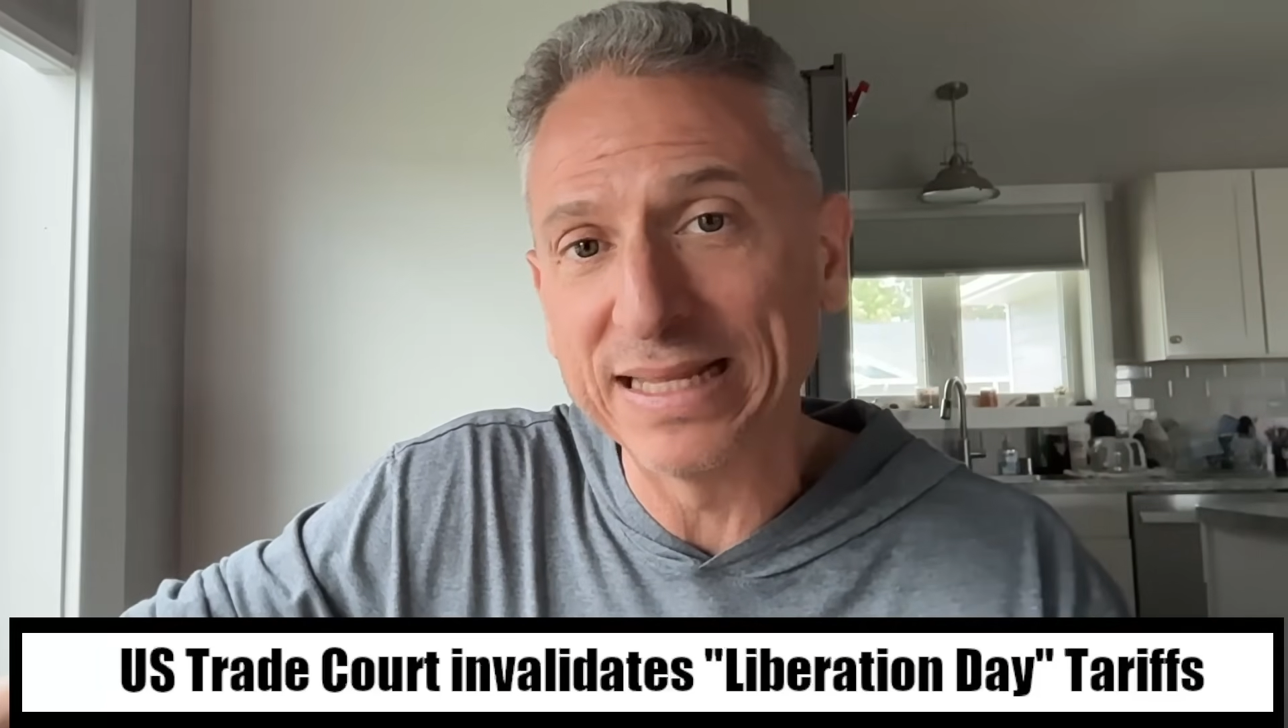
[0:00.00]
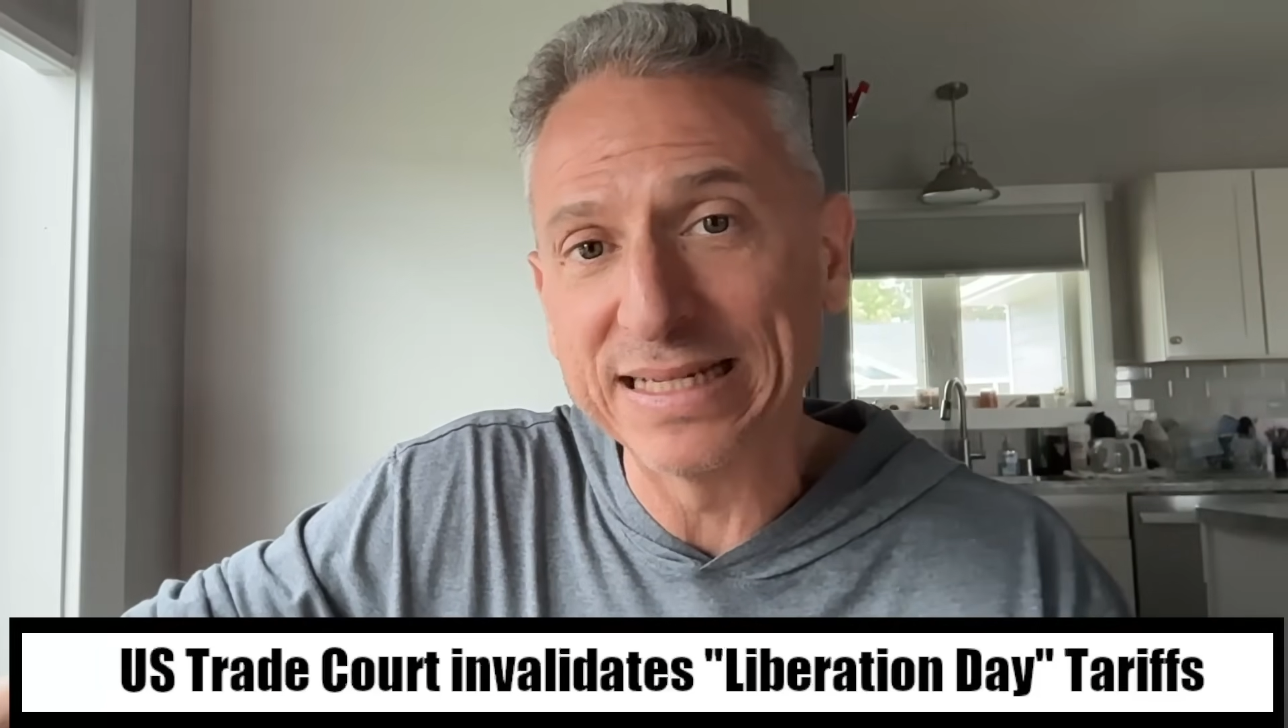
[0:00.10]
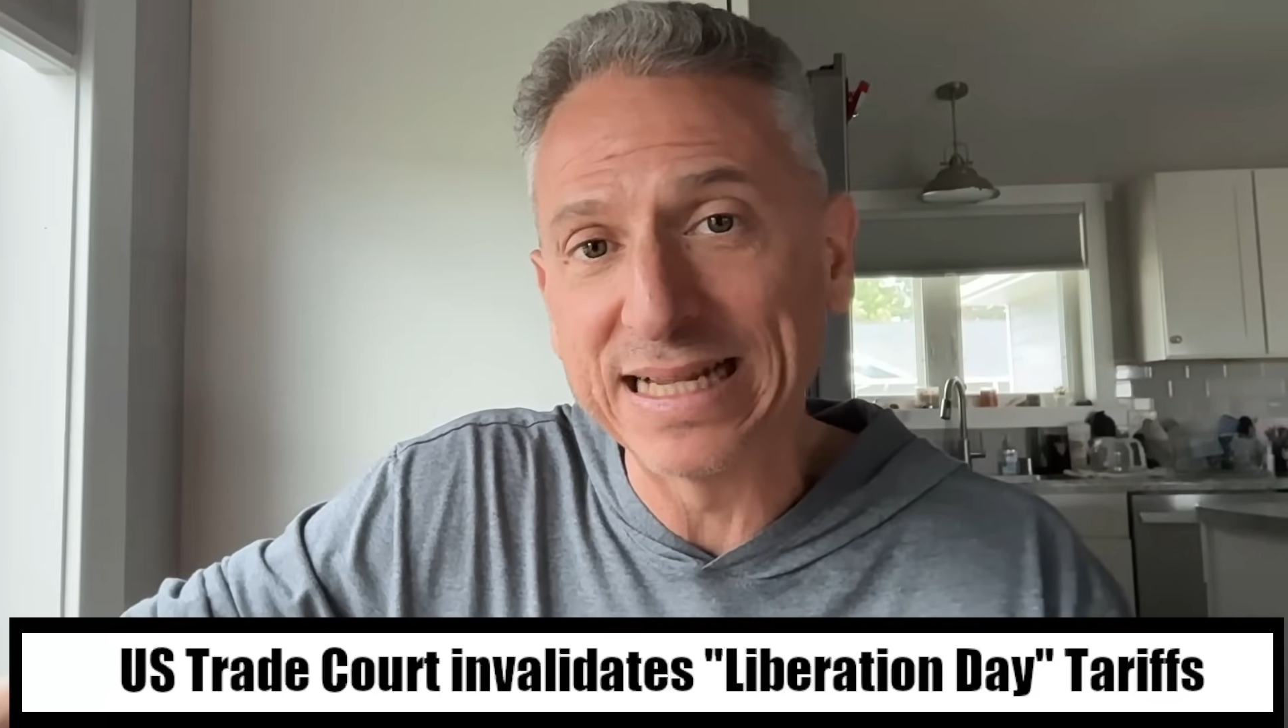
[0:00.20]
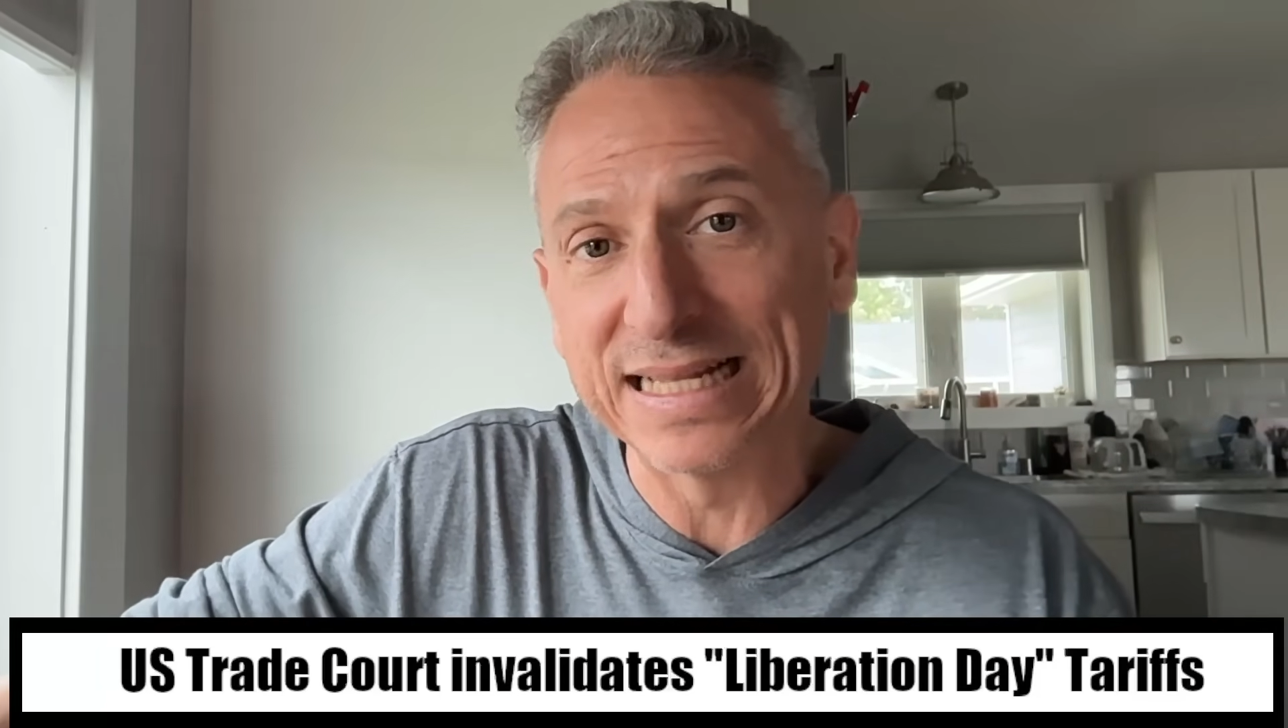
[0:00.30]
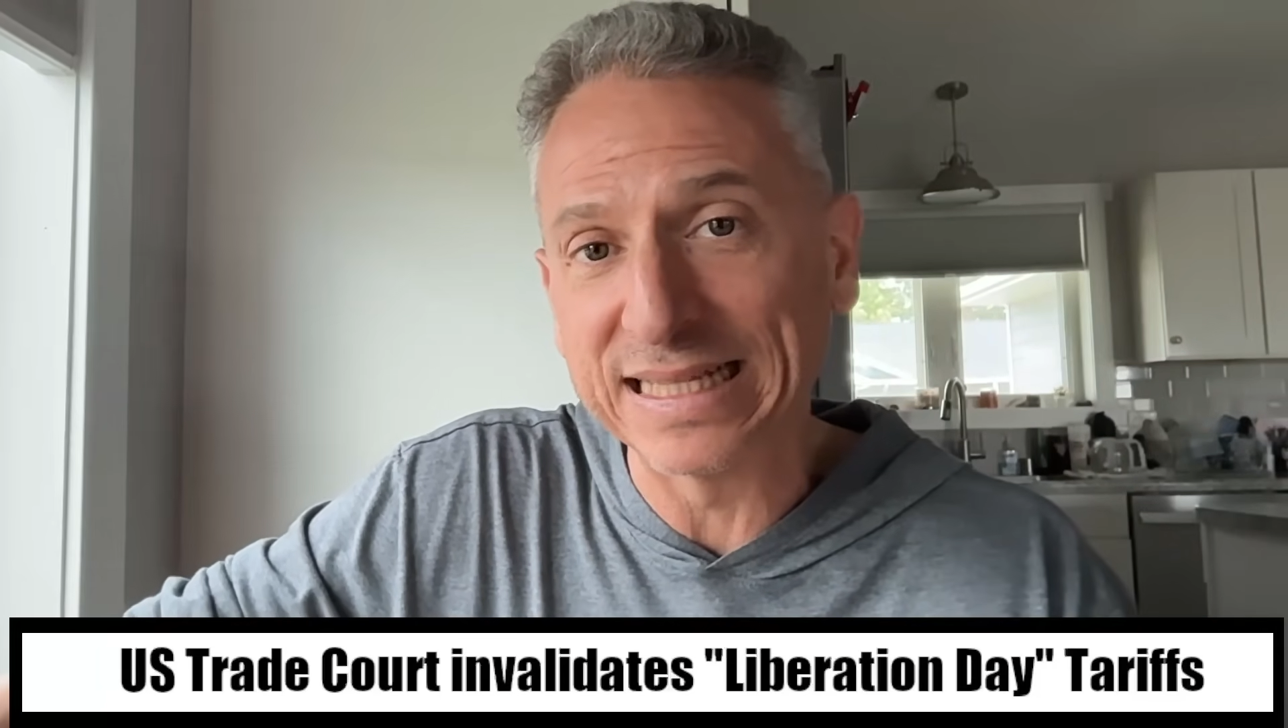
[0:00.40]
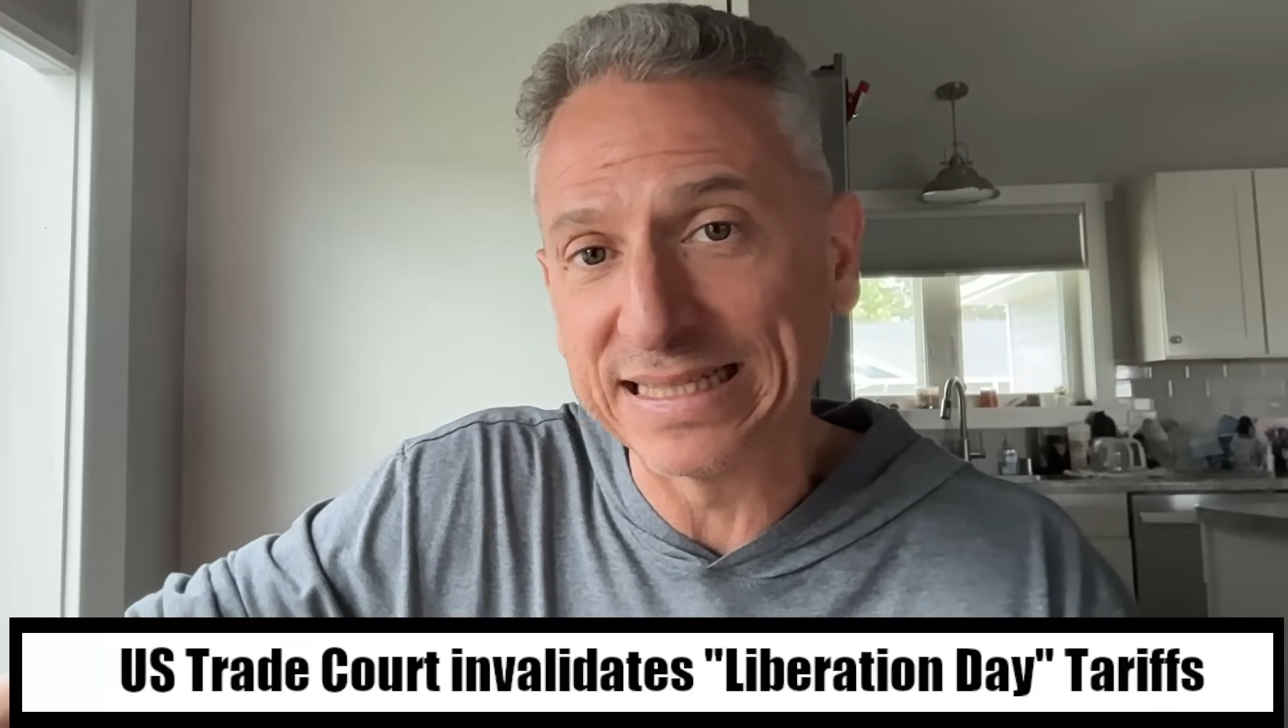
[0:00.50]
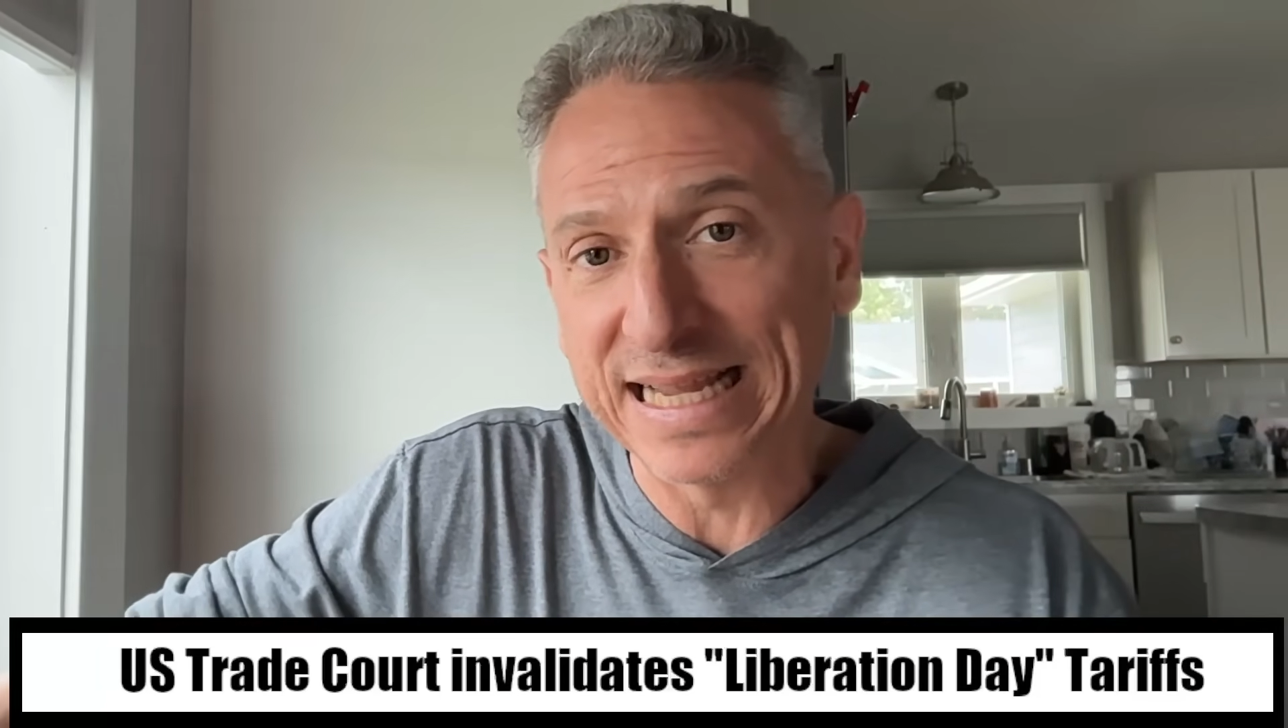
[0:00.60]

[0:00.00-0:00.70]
the debt that